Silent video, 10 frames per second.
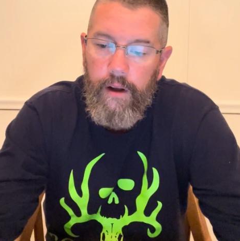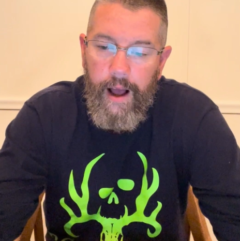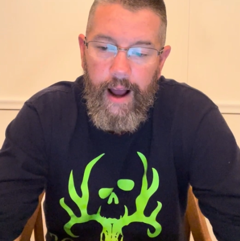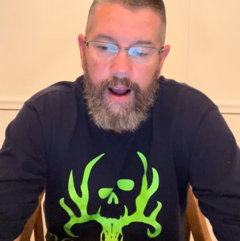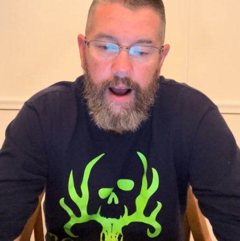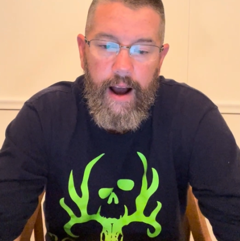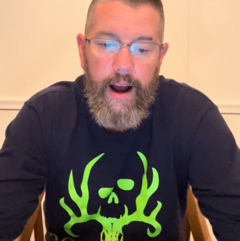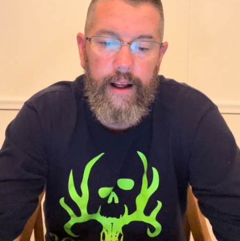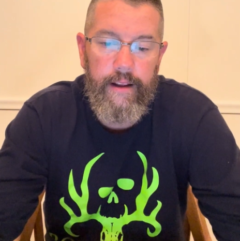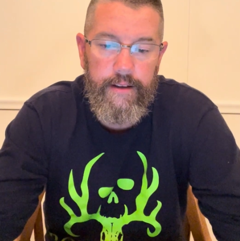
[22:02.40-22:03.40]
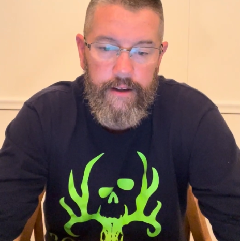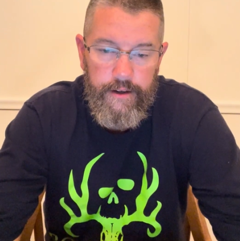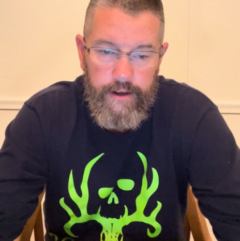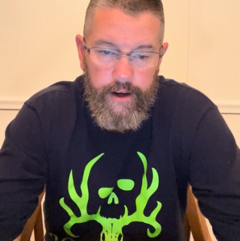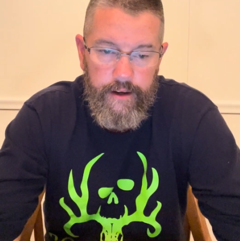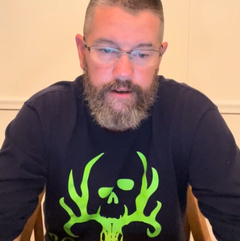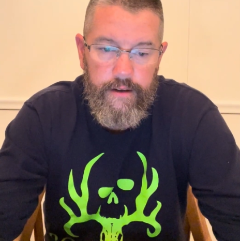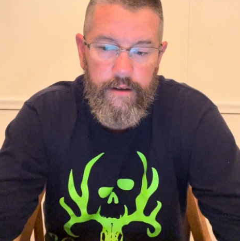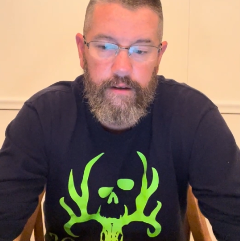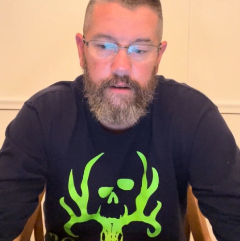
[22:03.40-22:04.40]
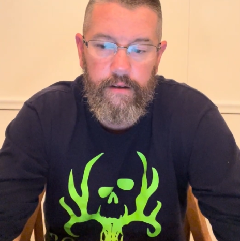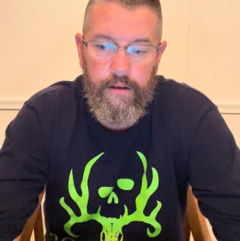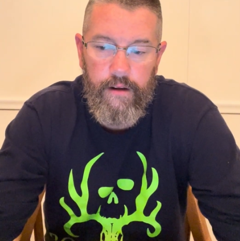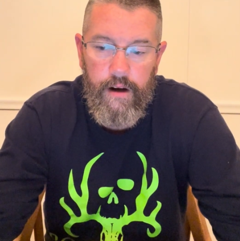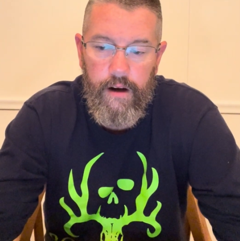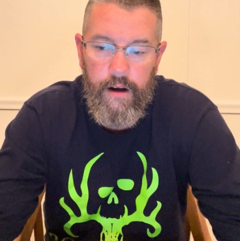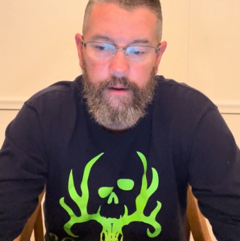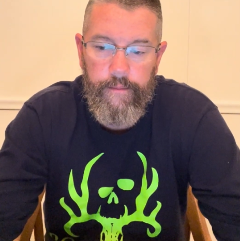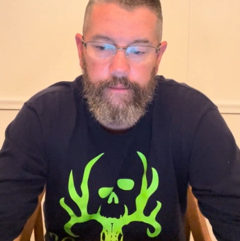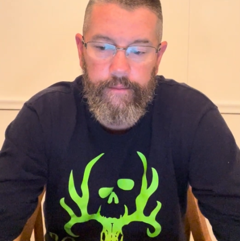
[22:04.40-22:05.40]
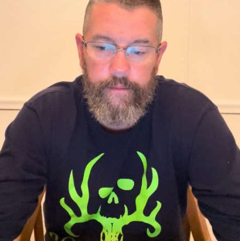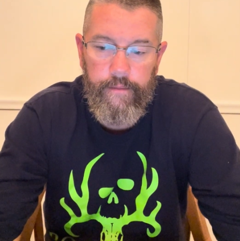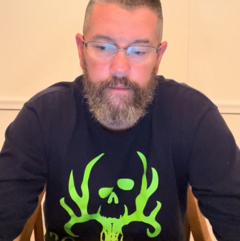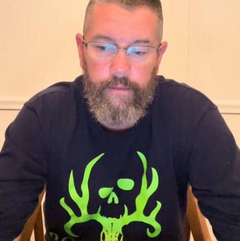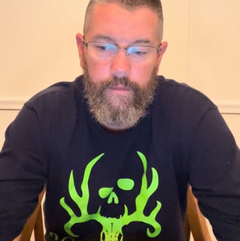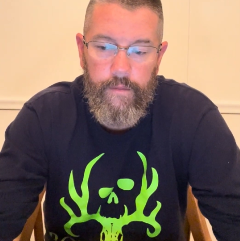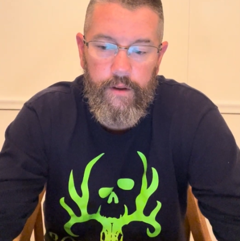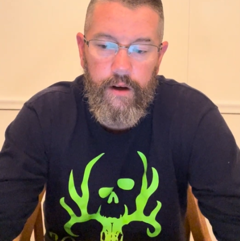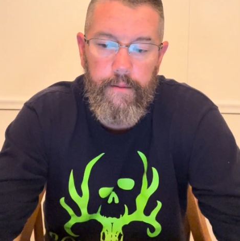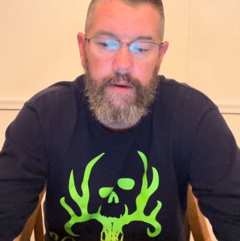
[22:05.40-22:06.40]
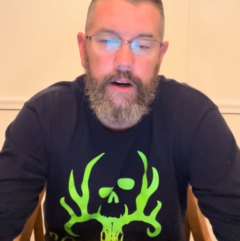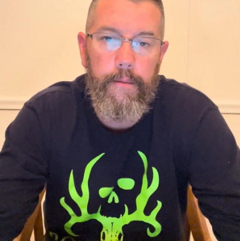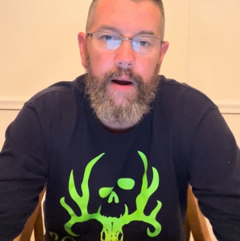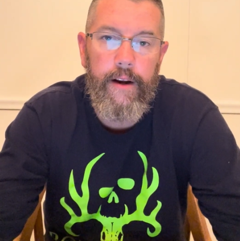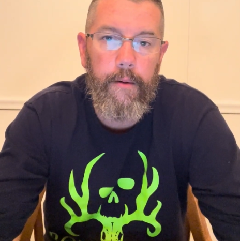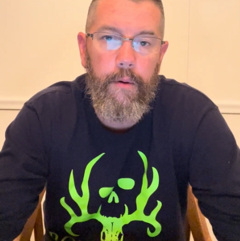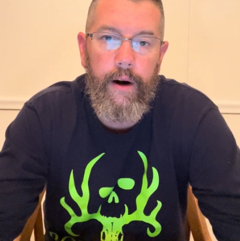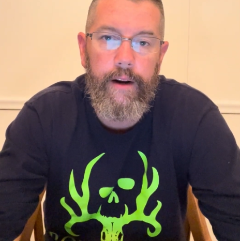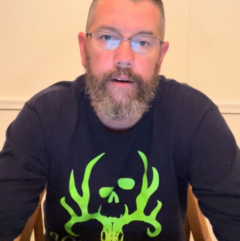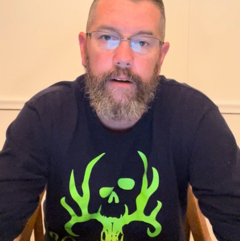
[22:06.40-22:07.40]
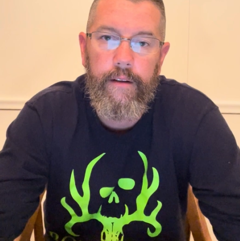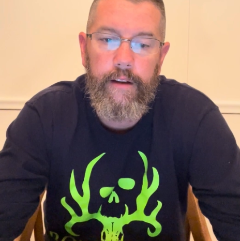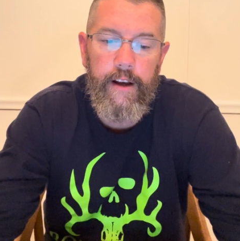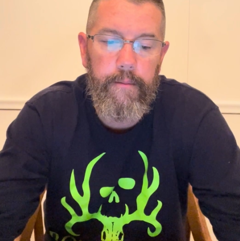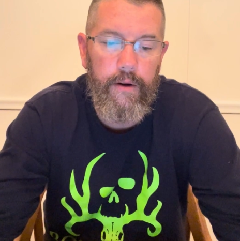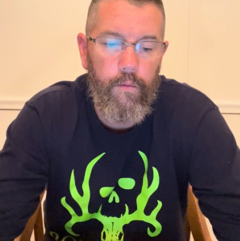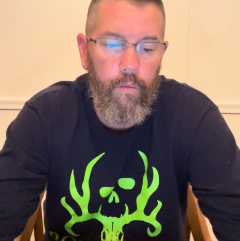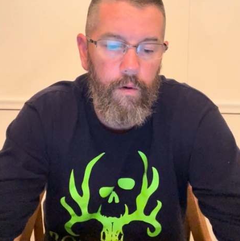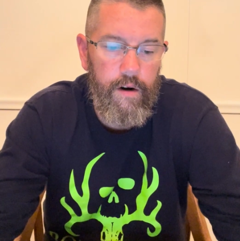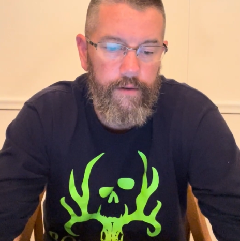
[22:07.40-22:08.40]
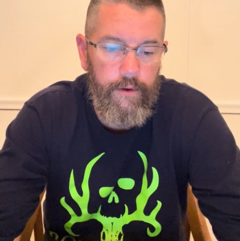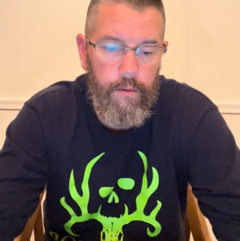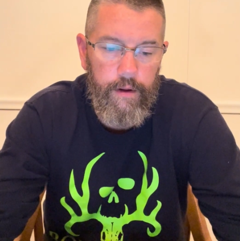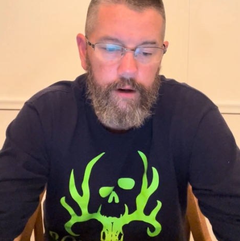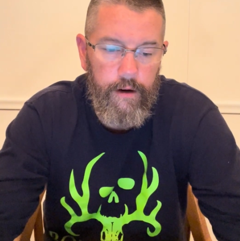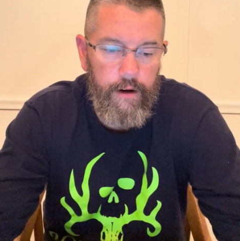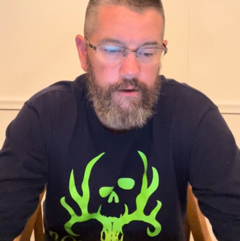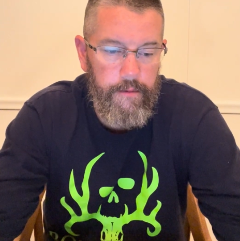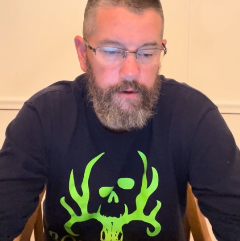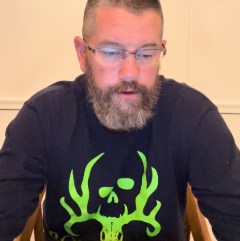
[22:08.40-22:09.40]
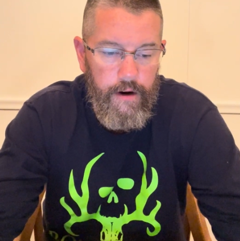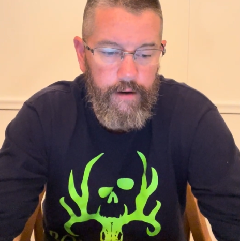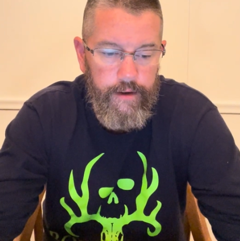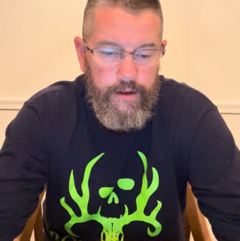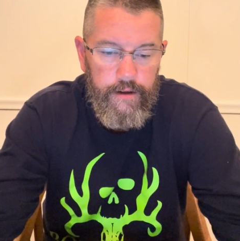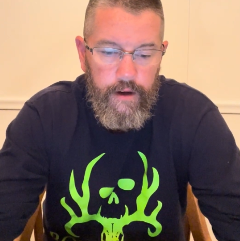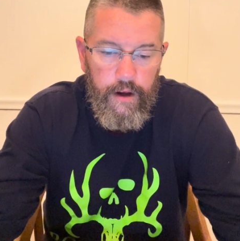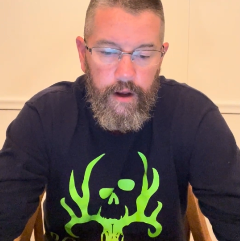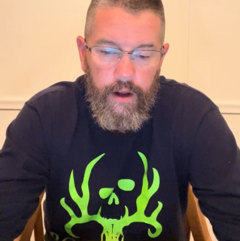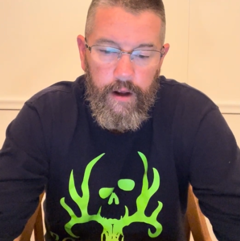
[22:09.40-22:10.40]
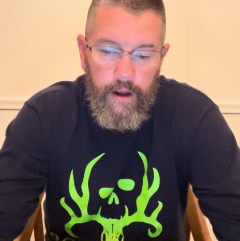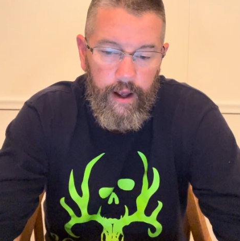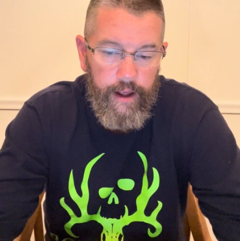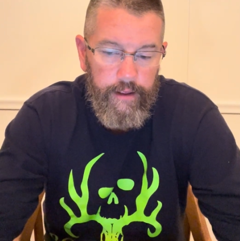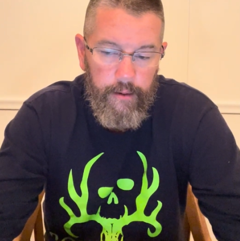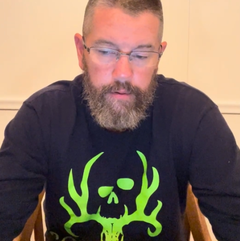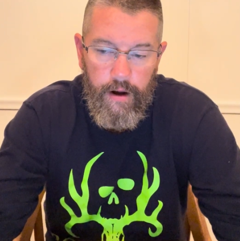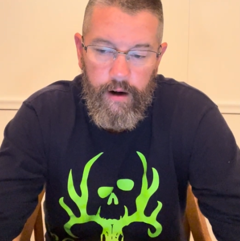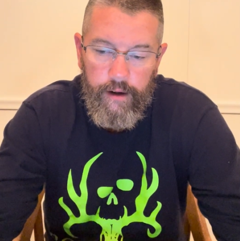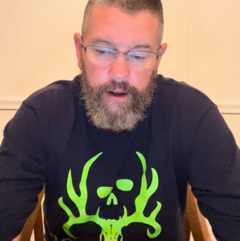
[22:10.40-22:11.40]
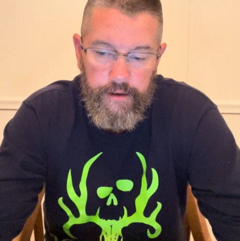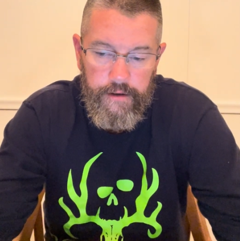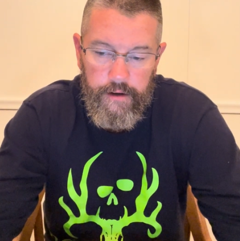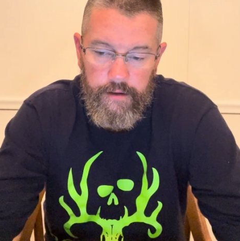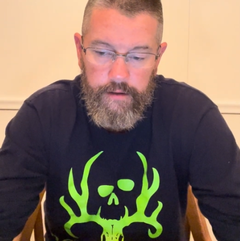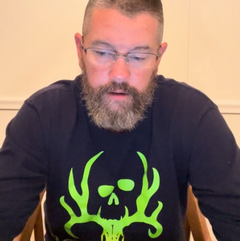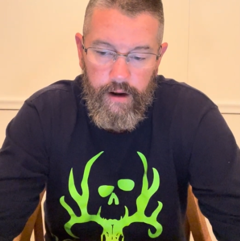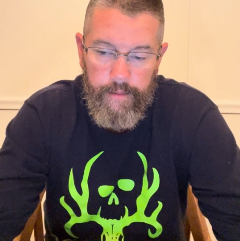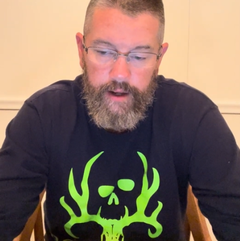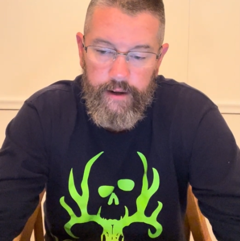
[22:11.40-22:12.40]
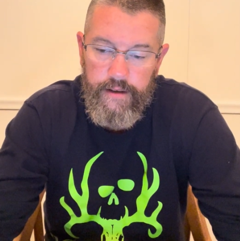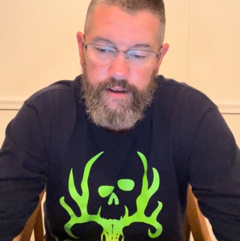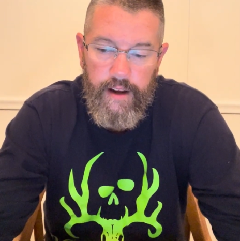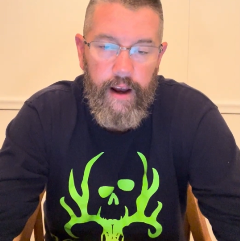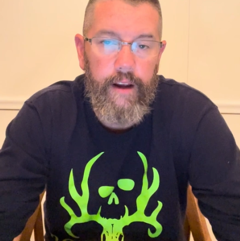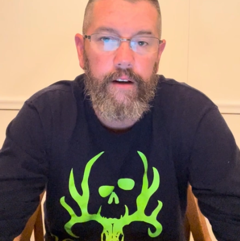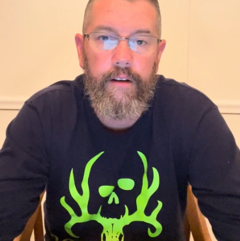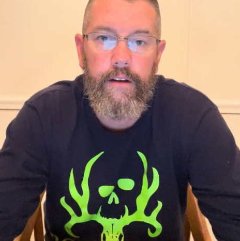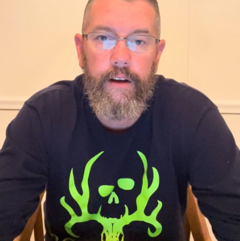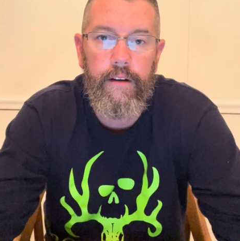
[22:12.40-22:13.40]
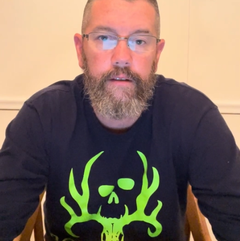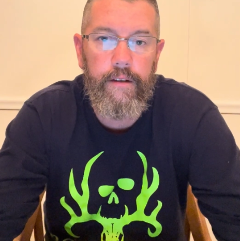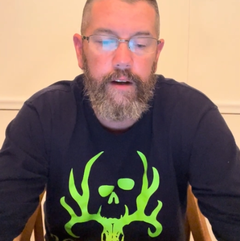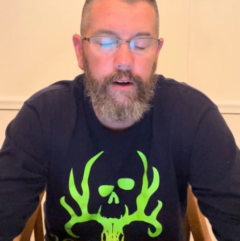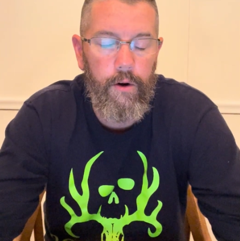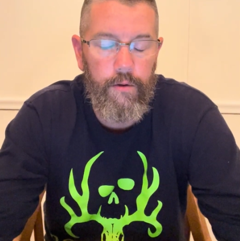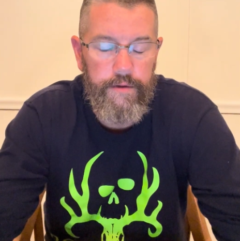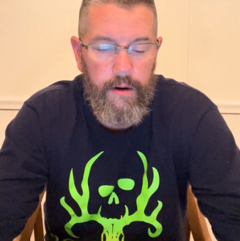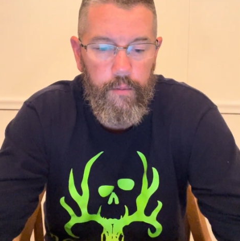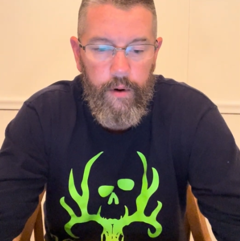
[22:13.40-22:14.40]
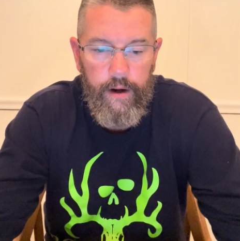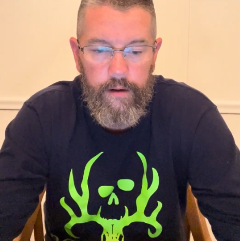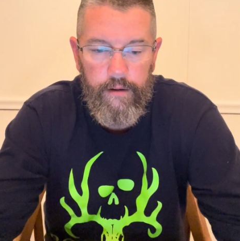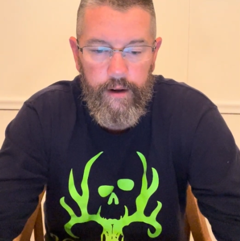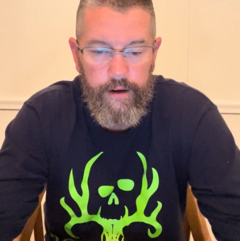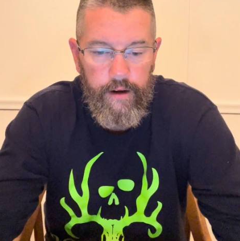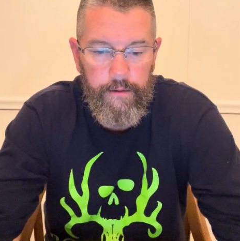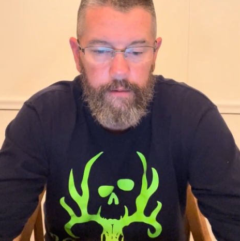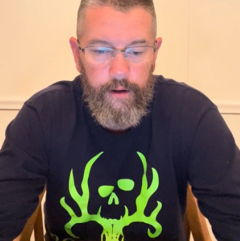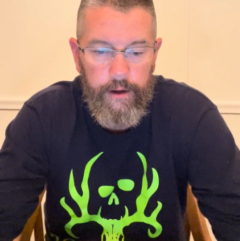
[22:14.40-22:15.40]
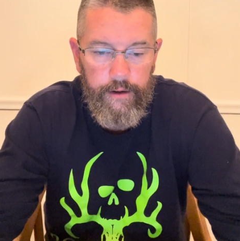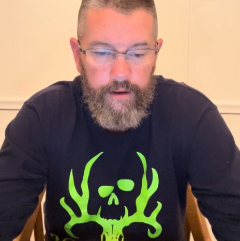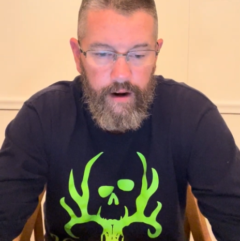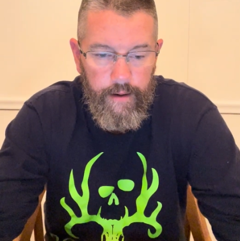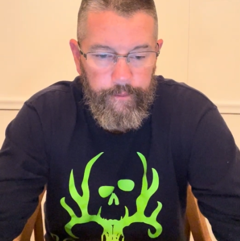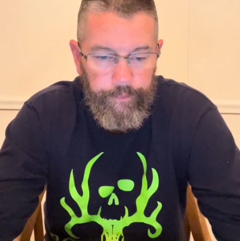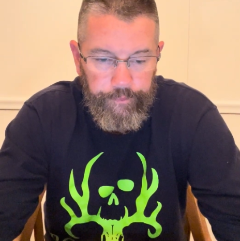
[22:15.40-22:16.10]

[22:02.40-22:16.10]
I highly suggest the Meet Your Maker brand. They've been wonderful with their customer service, and their product has just, I mean, it's a tank. It holds up well. It does a really good job.